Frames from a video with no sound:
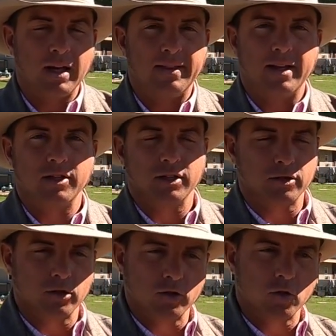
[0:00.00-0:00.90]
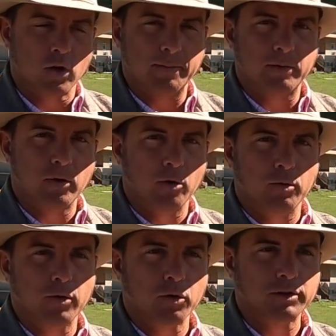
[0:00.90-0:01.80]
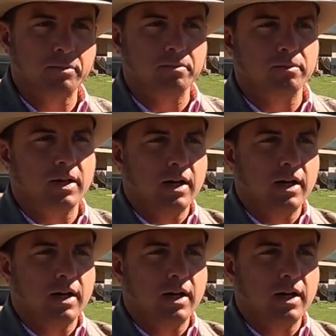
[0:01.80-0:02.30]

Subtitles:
and then just shorten up the rope where the horse can